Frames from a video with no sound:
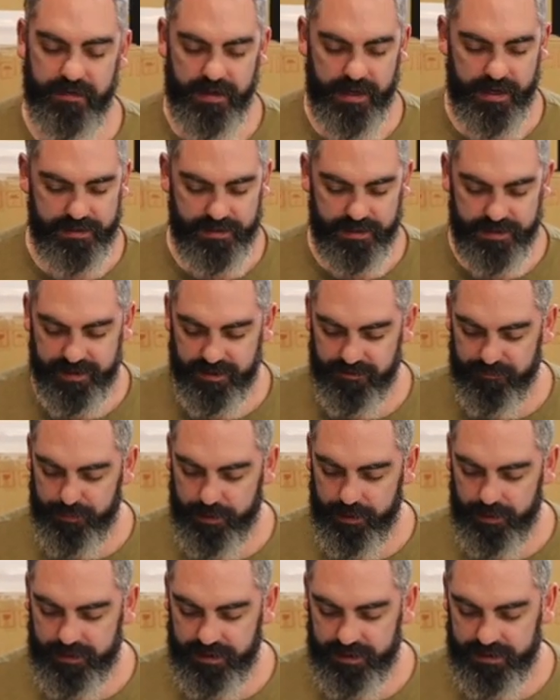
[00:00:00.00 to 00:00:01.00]
as a set of
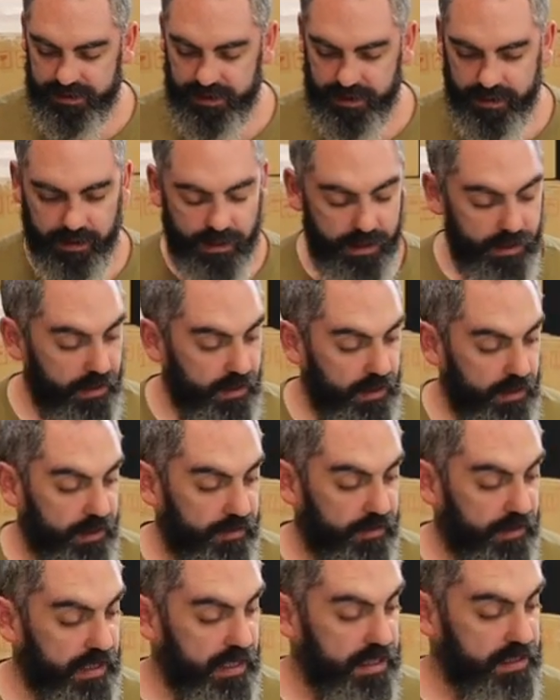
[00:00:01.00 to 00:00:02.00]
buildings here.
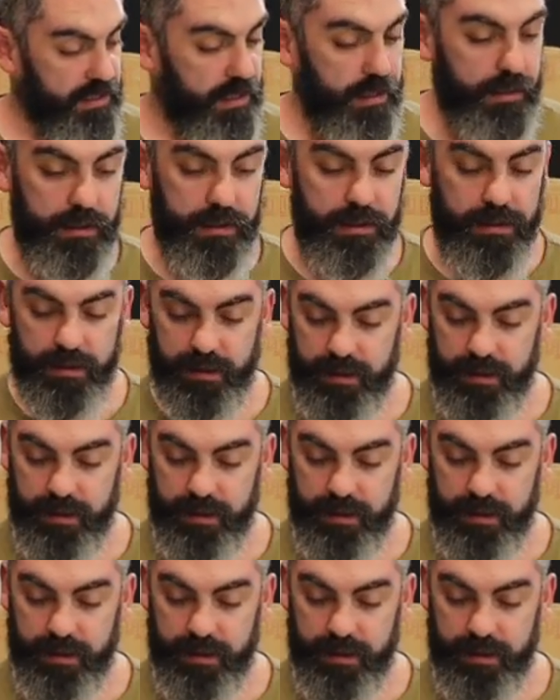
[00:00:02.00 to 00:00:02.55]
The last little